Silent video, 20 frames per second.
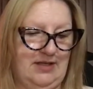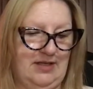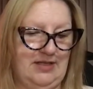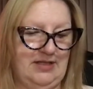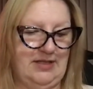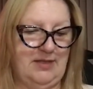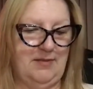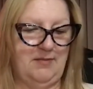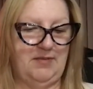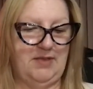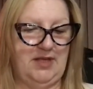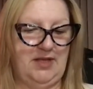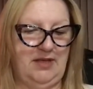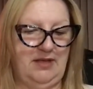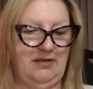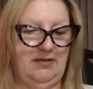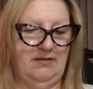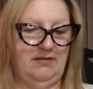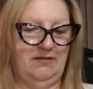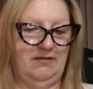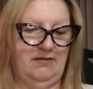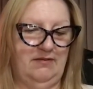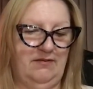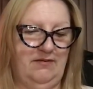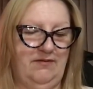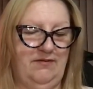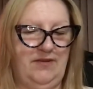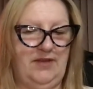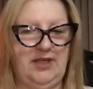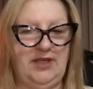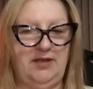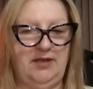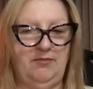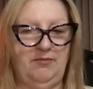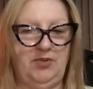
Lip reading: something vegan